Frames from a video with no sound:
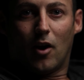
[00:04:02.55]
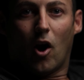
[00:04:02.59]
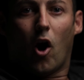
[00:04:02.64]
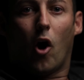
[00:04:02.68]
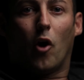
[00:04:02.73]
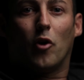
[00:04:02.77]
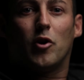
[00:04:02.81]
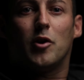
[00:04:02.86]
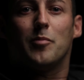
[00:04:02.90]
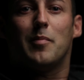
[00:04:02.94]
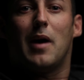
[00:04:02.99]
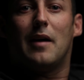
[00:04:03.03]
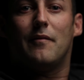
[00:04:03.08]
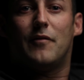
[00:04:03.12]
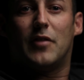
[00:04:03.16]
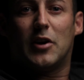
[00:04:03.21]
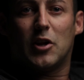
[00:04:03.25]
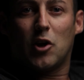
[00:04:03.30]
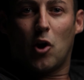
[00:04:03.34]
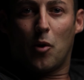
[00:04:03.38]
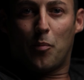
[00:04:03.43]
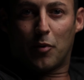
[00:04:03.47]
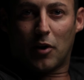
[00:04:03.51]
On-demand
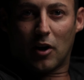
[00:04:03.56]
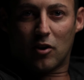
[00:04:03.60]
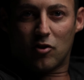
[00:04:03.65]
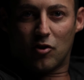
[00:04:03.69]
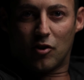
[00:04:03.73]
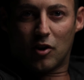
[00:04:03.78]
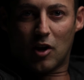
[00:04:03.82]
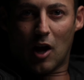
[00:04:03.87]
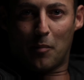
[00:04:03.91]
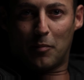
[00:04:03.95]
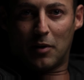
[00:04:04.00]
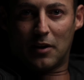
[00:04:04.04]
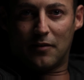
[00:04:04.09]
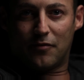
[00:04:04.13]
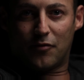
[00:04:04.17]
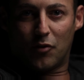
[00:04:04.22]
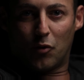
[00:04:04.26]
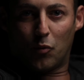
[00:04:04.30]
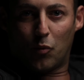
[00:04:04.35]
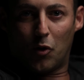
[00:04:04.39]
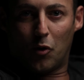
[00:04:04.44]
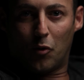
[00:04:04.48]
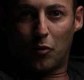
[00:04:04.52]
video production company for the
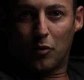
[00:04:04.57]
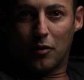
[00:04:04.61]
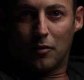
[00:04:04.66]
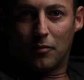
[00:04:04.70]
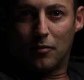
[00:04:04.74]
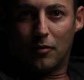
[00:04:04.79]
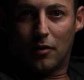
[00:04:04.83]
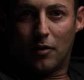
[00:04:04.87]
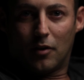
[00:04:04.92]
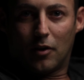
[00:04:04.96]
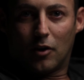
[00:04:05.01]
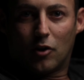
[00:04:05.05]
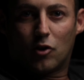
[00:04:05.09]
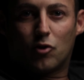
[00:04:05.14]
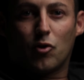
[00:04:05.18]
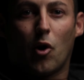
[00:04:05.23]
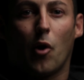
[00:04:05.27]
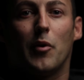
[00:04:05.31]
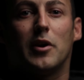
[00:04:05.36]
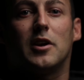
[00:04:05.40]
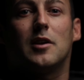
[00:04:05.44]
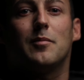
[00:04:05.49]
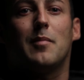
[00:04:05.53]
world.
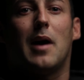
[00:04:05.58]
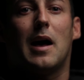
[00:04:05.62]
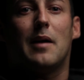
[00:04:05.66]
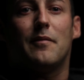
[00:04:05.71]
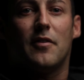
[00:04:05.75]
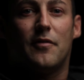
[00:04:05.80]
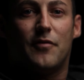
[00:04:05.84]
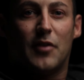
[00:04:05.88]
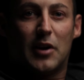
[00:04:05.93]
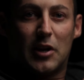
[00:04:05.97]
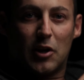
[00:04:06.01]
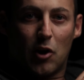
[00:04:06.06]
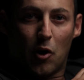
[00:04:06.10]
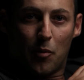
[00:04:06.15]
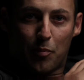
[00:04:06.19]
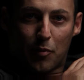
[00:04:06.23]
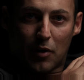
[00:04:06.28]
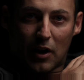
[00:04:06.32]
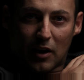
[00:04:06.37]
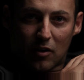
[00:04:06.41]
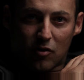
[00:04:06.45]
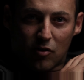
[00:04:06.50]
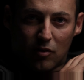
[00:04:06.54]
Growing demand for video
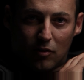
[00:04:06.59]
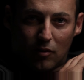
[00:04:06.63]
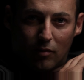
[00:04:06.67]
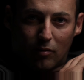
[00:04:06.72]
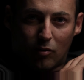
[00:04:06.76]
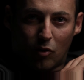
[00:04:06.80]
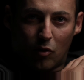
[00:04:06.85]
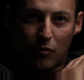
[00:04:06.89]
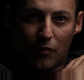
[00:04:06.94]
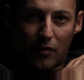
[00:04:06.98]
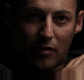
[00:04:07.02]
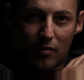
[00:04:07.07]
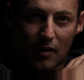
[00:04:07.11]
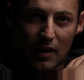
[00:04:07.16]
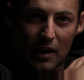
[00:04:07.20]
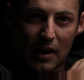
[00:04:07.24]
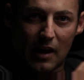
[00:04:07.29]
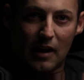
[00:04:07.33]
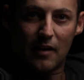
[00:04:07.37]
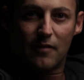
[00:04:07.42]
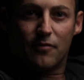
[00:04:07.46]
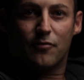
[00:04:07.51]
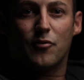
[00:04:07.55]
production to service
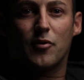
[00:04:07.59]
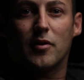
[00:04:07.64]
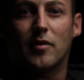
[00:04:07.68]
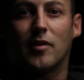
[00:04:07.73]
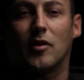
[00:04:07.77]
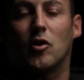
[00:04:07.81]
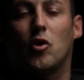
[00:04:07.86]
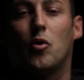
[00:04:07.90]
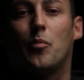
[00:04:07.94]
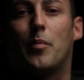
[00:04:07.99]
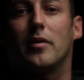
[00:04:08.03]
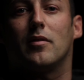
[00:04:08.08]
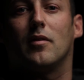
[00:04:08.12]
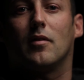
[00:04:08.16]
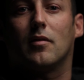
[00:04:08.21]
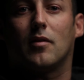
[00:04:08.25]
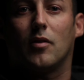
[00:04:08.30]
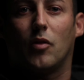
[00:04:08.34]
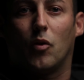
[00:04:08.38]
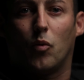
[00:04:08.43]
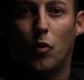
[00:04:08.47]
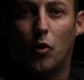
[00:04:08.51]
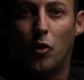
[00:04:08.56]
every single business
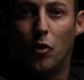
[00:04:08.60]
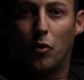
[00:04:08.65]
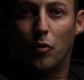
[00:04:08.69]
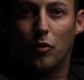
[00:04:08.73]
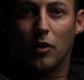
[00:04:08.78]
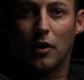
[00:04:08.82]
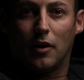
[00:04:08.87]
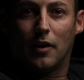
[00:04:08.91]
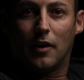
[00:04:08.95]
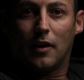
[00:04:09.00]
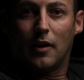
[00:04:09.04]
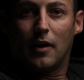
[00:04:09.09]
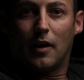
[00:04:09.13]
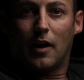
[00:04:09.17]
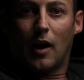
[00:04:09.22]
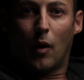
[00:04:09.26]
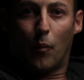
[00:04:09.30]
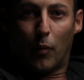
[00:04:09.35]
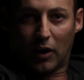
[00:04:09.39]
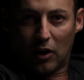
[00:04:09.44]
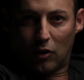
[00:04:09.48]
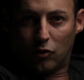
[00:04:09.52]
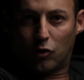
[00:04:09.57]
in the world. And
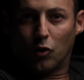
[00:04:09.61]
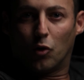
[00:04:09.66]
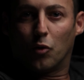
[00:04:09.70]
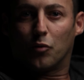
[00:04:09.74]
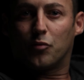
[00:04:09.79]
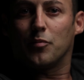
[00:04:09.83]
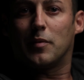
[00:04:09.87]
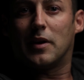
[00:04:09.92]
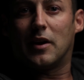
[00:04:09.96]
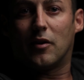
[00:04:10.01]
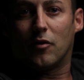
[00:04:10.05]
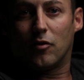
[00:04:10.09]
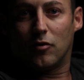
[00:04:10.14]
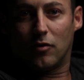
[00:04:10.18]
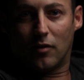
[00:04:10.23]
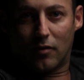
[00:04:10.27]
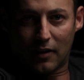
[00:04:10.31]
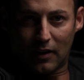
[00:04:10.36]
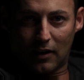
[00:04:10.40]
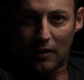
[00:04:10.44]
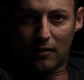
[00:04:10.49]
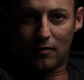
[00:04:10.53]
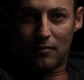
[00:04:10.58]
we're going to do it from here in New
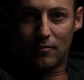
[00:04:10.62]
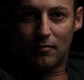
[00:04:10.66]
Zealand.